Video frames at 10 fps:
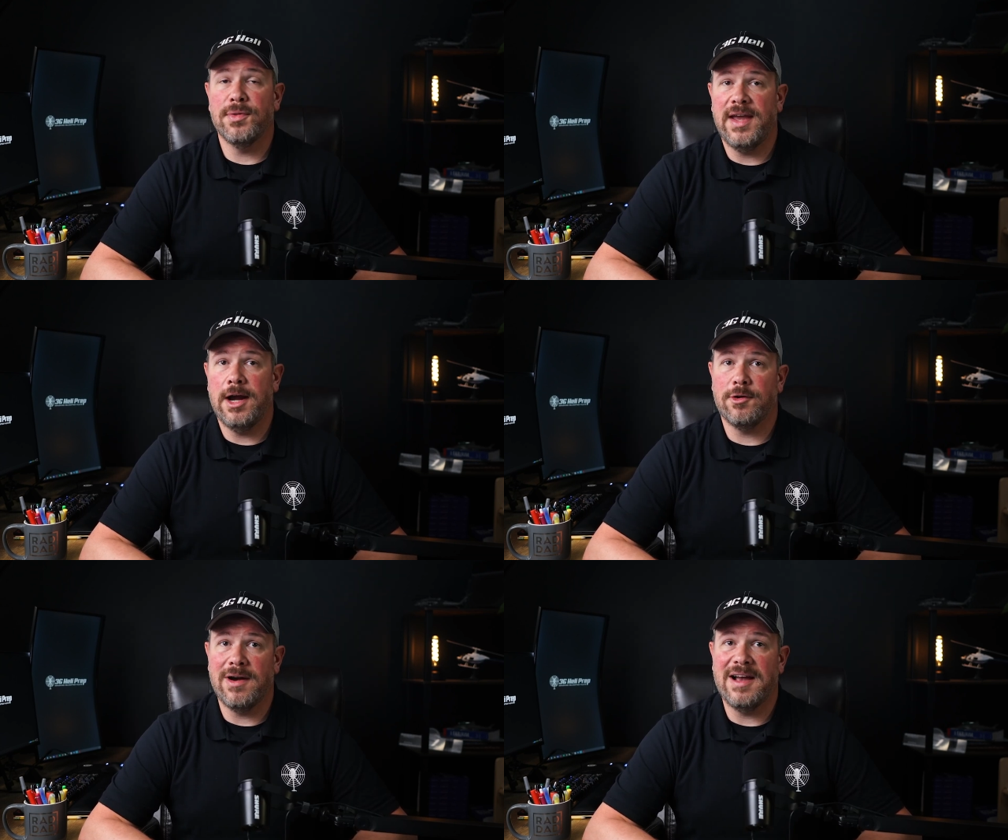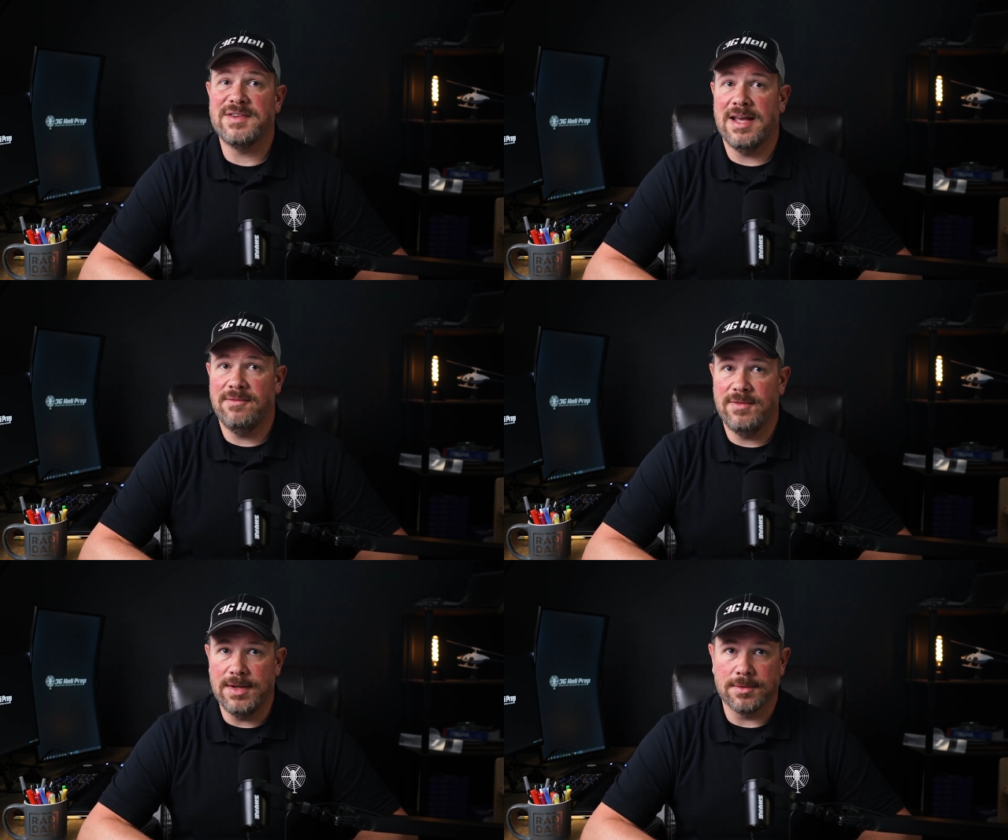aircraft and
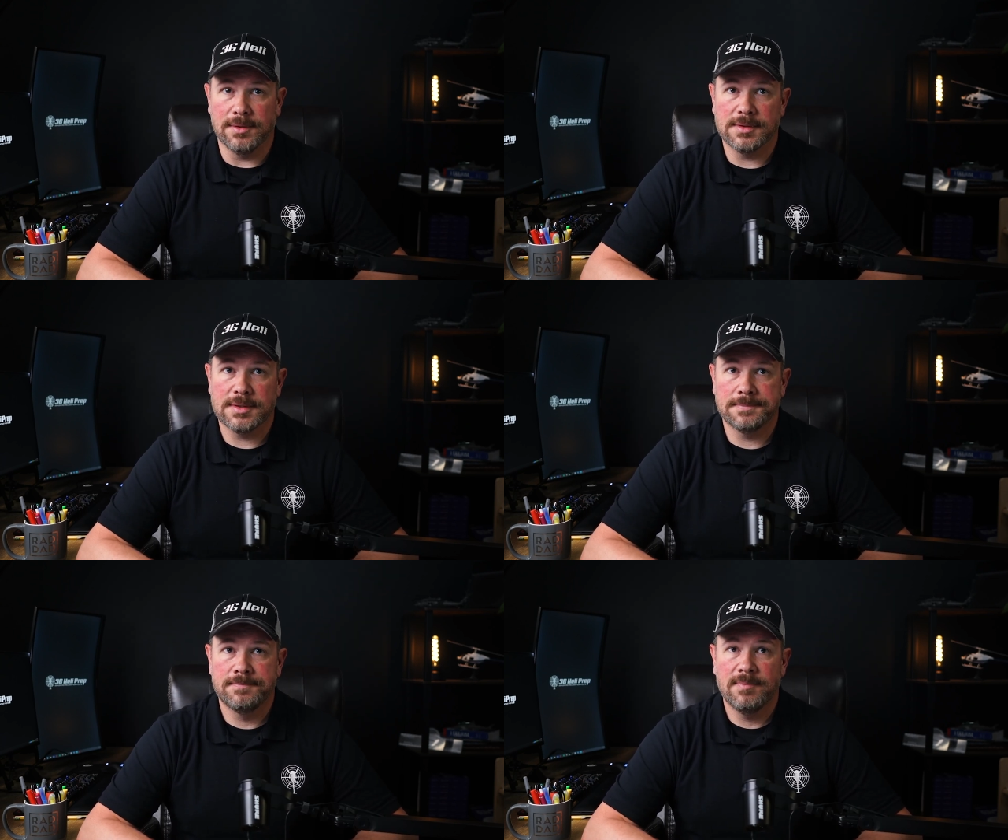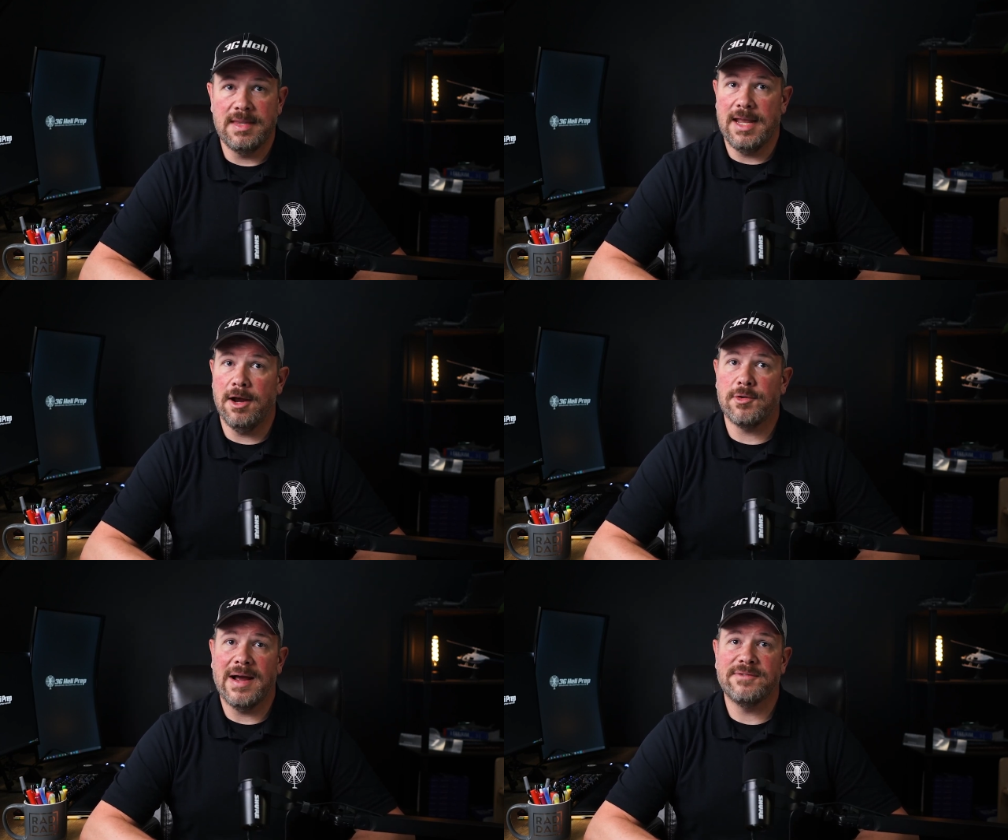vehicles. The
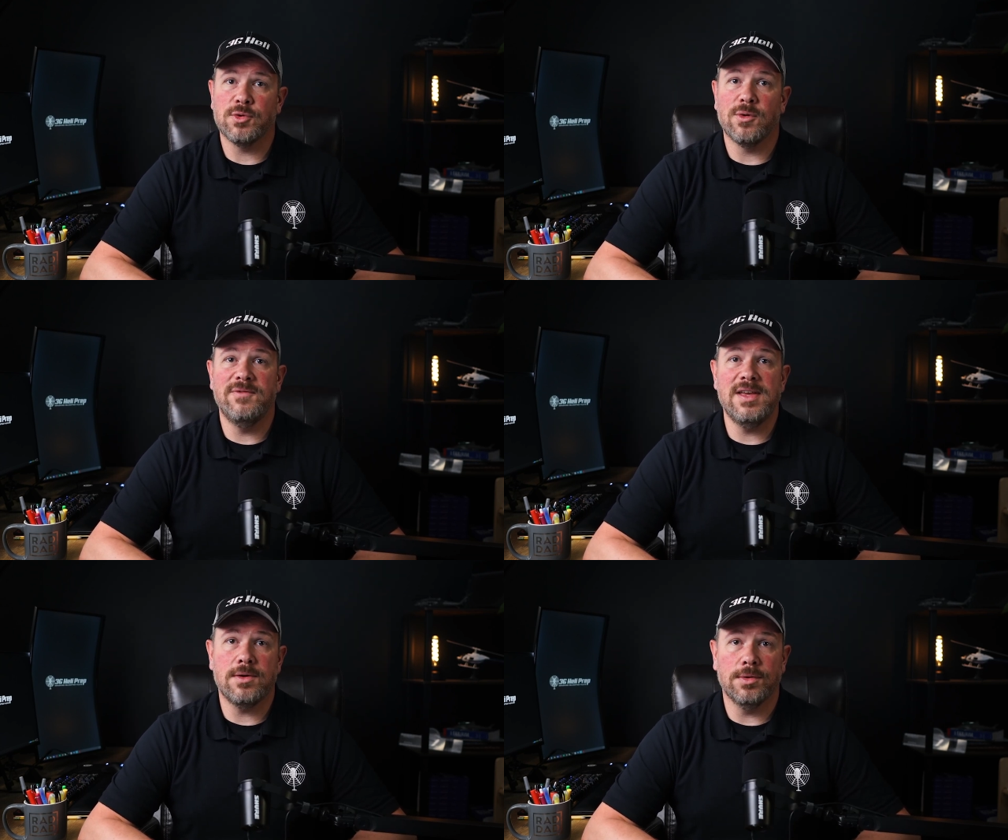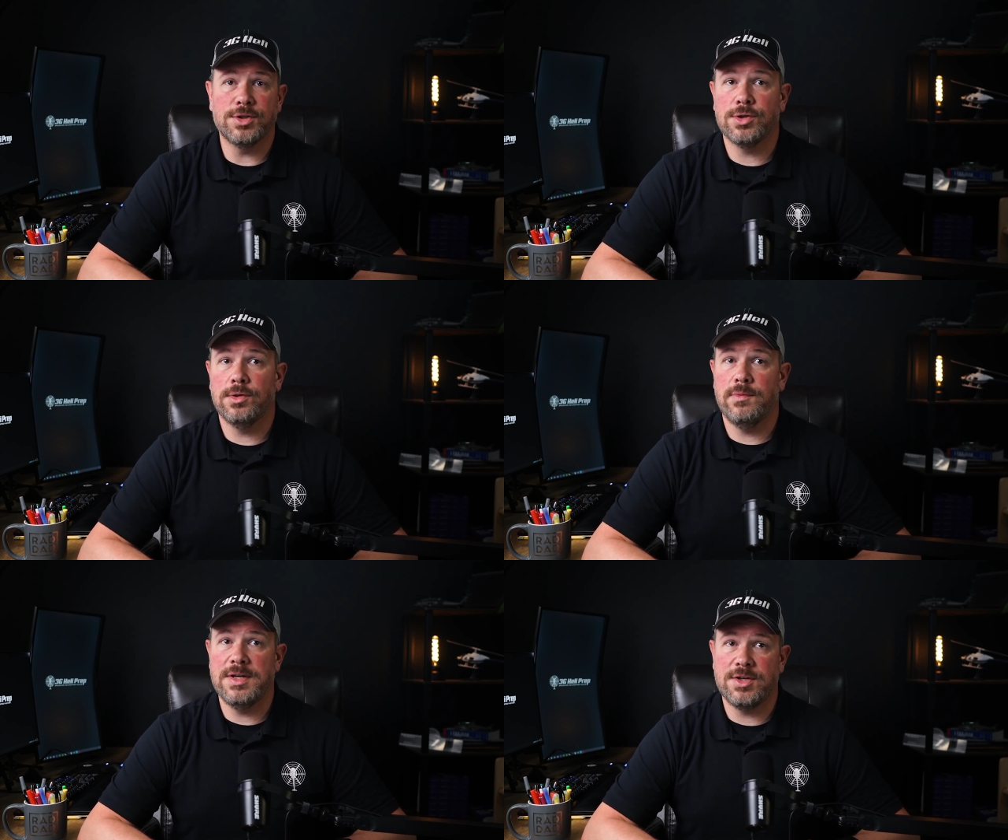aircraft or vehicle
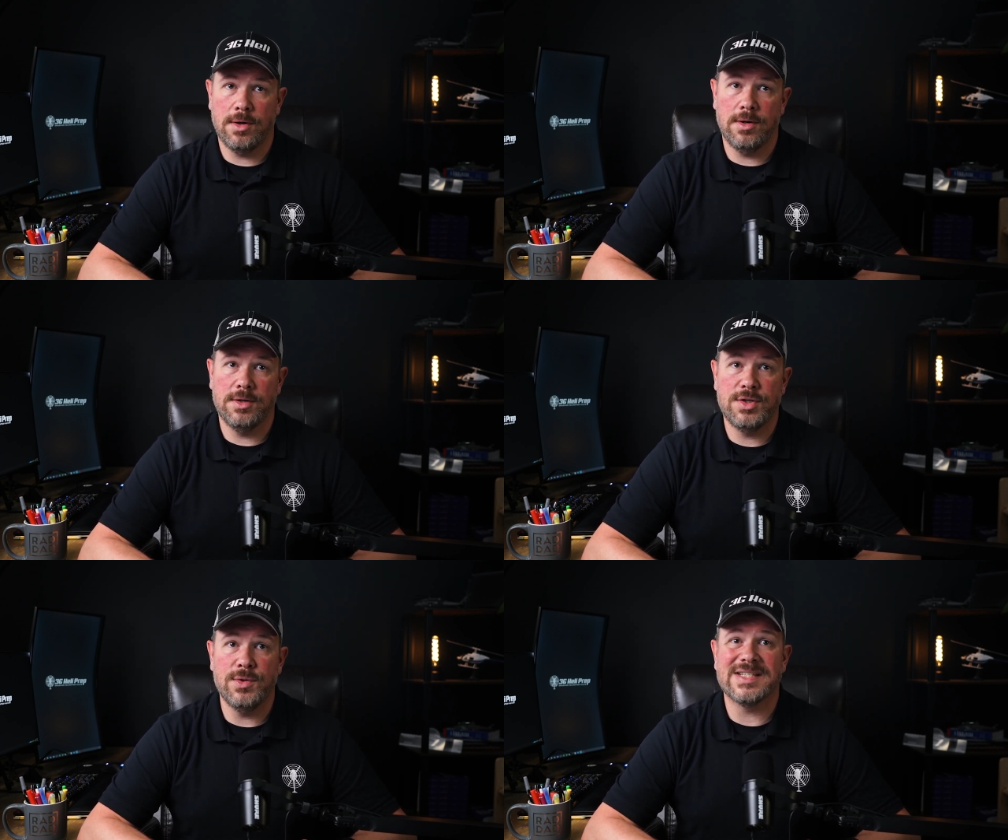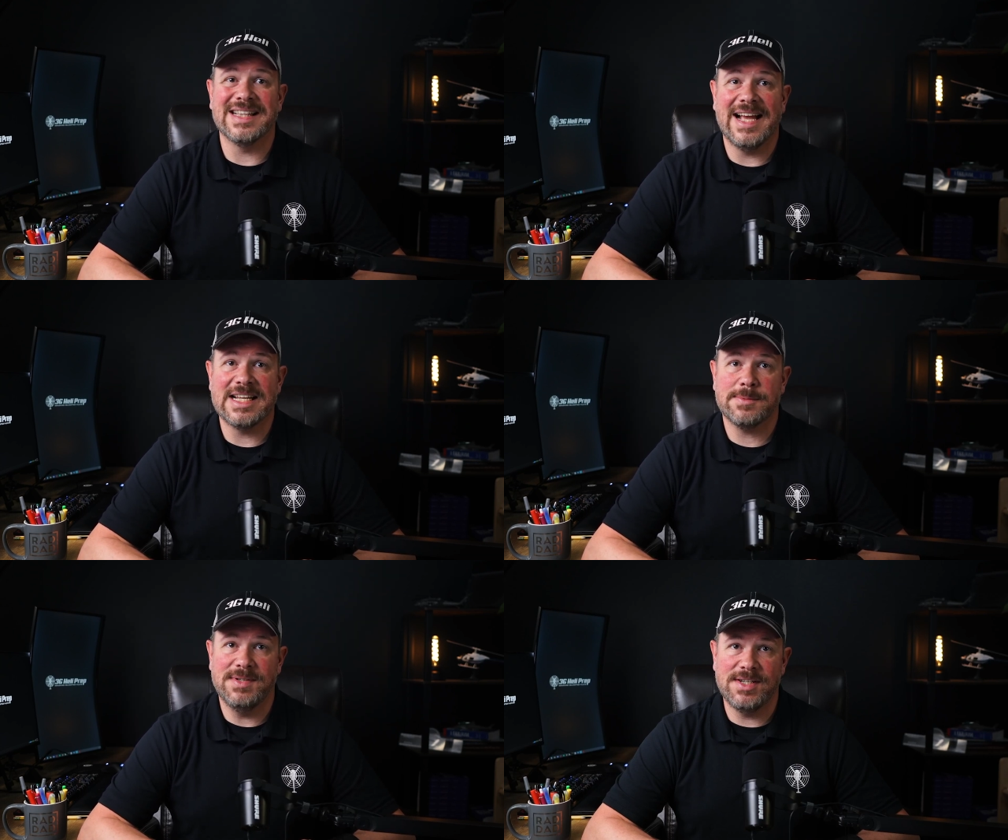should return to its
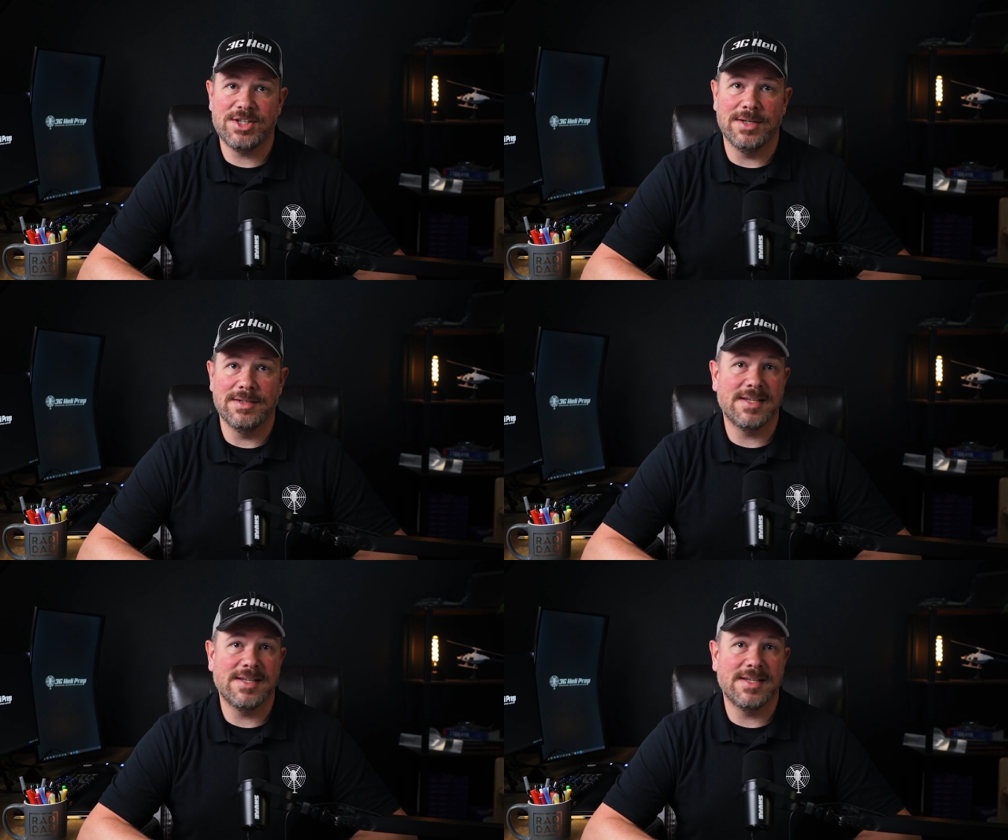last position,